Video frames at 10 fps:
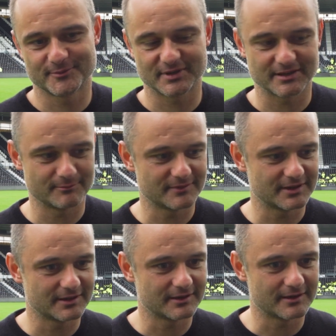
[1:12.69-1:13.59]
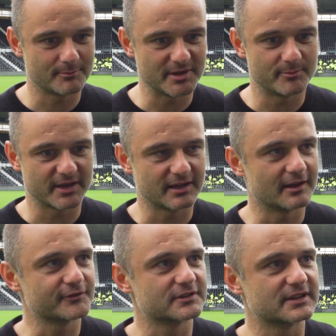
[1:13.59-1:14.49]
But I'm being picky
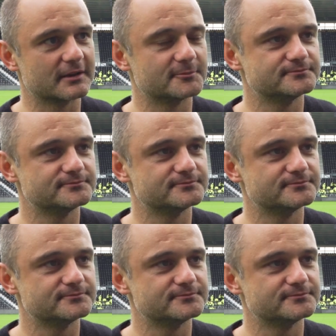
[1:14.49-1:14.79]
after today.